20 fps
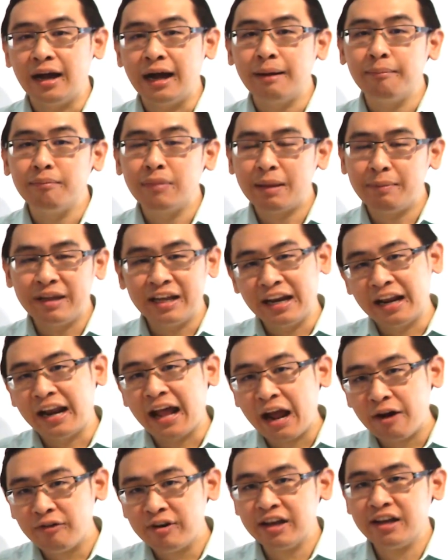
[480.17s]
maybe in an
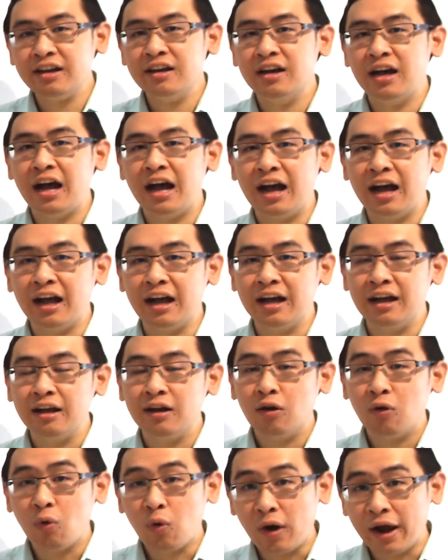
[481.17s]
area are
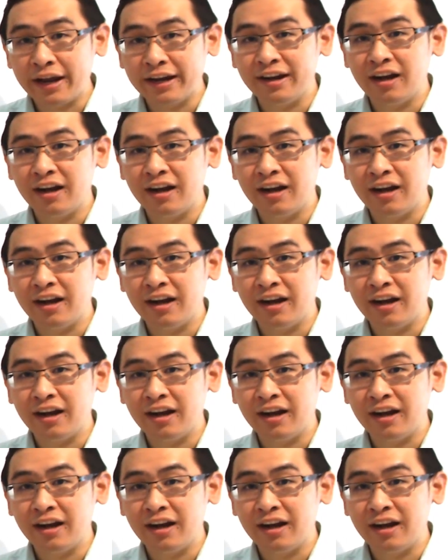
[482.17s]
quite